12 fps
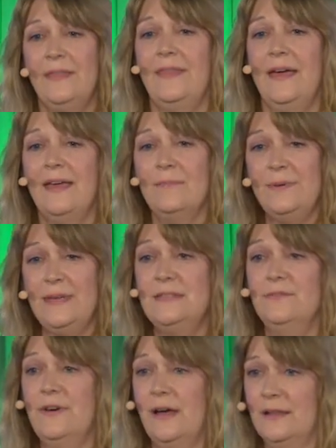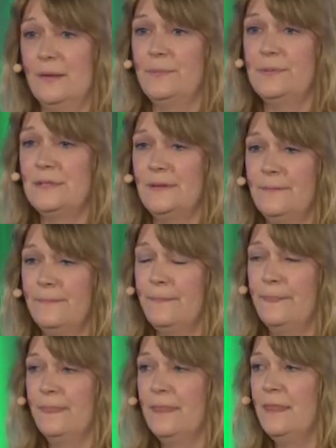that can be developed.
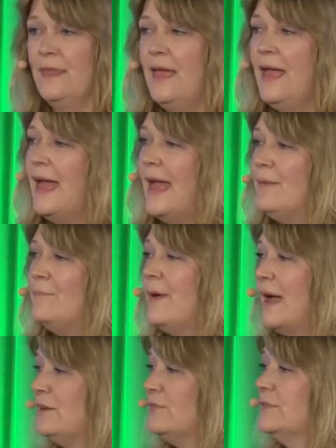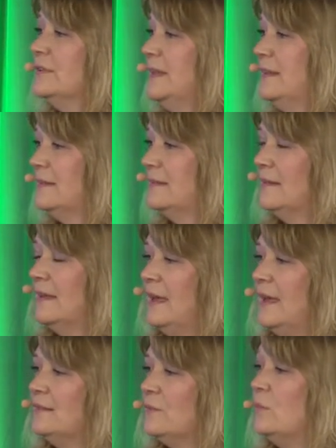And mindfulness
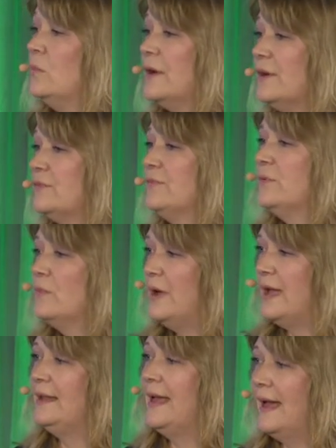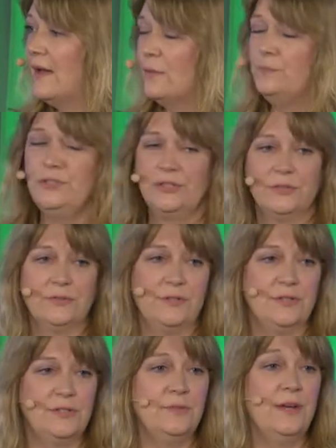is a wonderful way to help
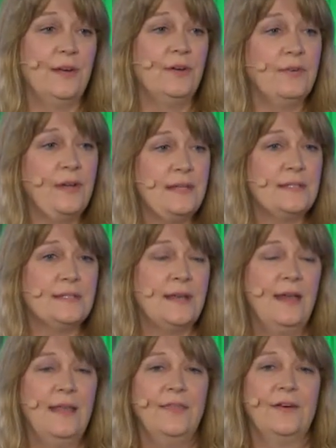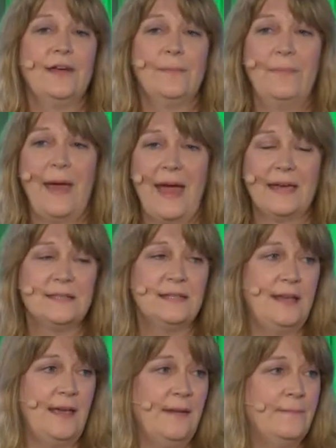children to increase their
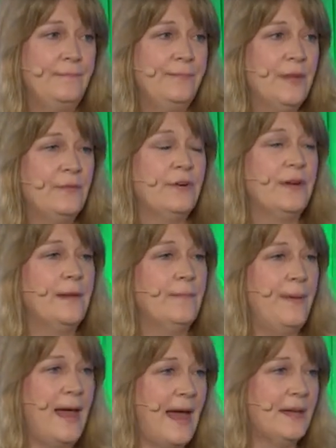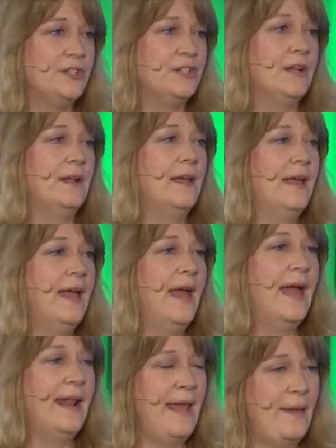capacity for compassion
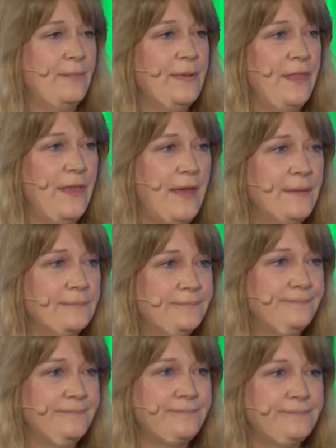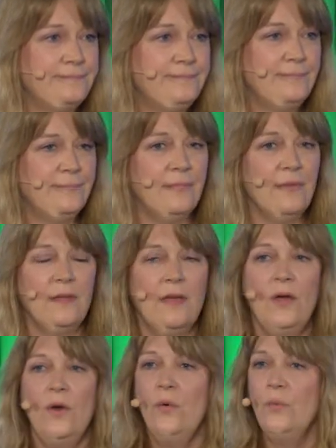and empathy.
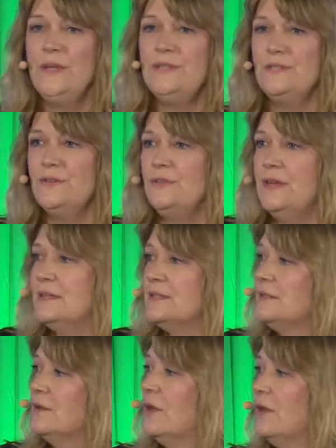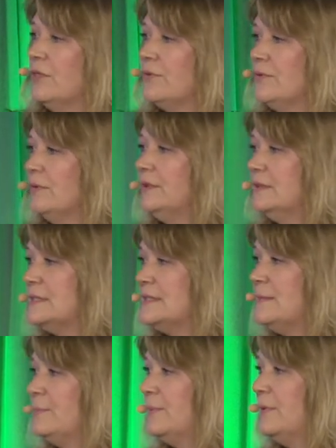We do this through
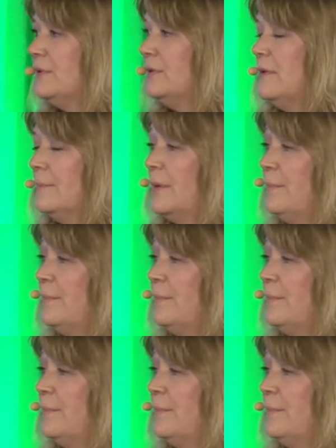simple but